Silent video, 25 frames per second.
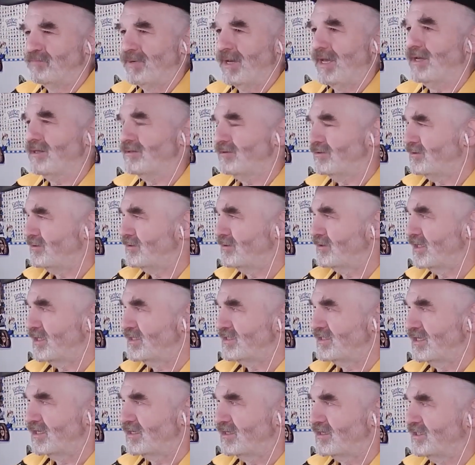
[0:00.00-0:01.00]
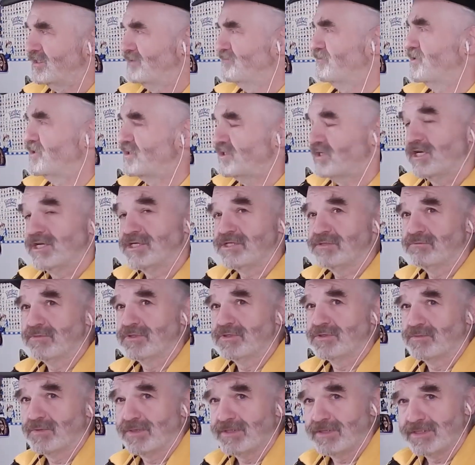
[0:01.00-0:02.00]
backlog is a conversation
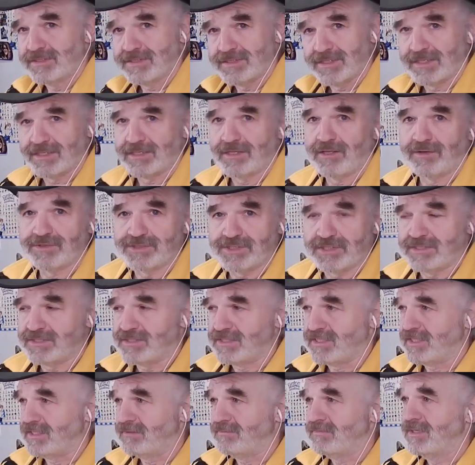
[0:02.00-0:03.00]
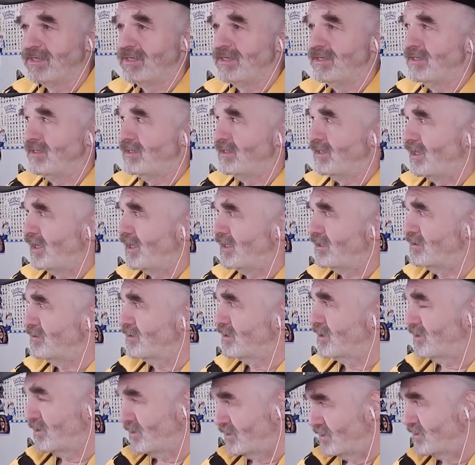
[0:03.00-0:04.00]
between the technology team and the
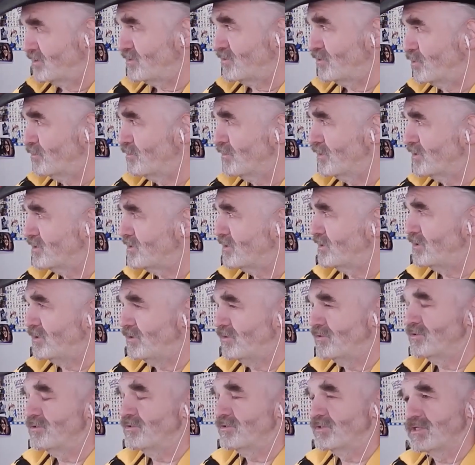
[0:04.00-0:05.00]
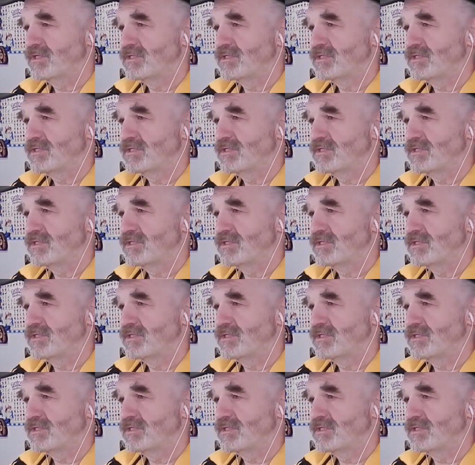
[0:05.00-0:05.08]
consumers, the users.